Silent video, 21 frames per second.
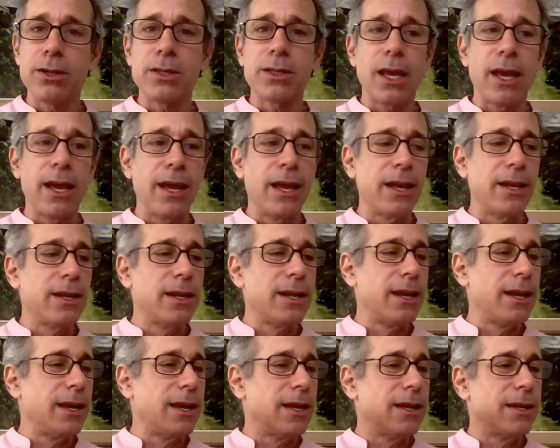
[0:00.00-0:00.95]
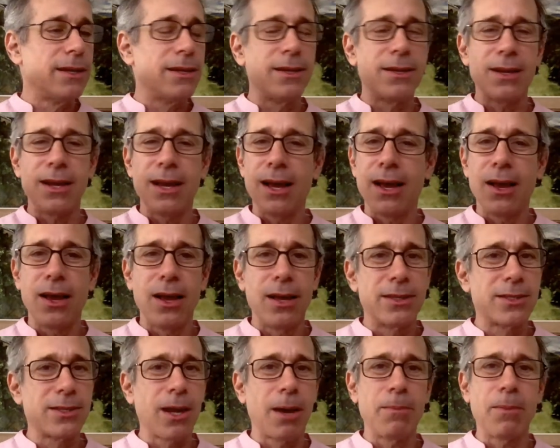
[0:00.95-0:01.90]
and
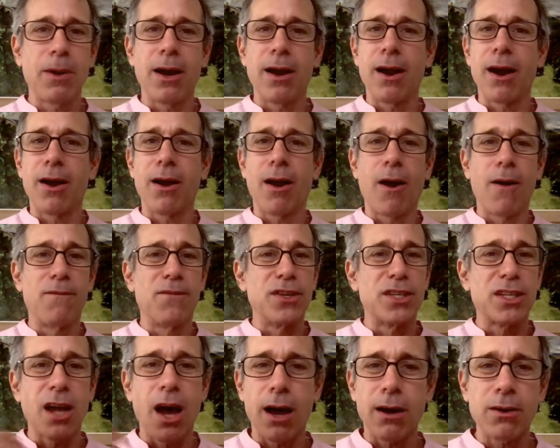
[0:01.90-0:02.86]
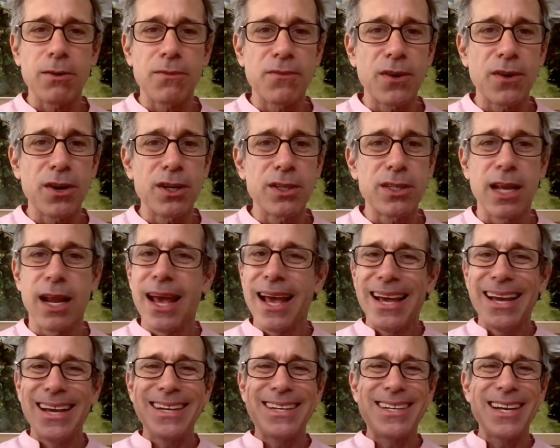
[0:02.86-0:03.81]
some are photographers, and
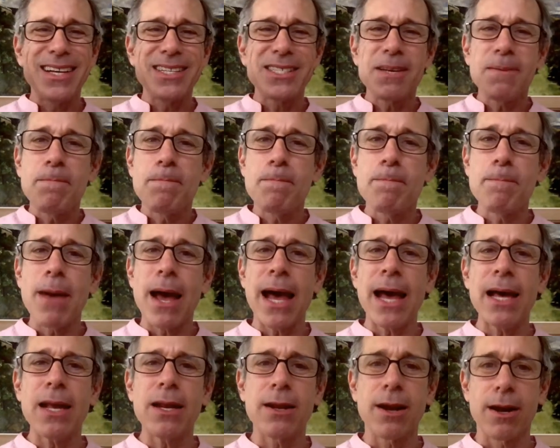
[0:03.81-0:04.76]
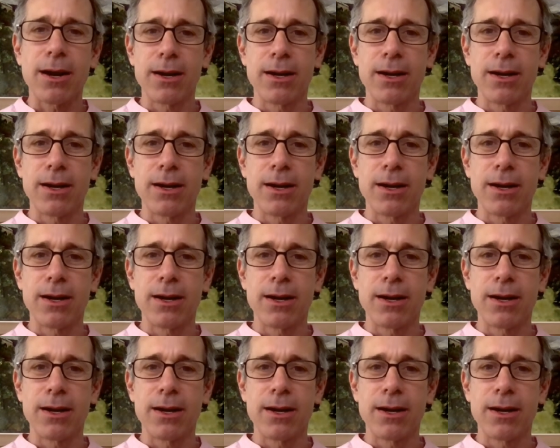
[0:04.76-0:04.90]
it doesn't matter.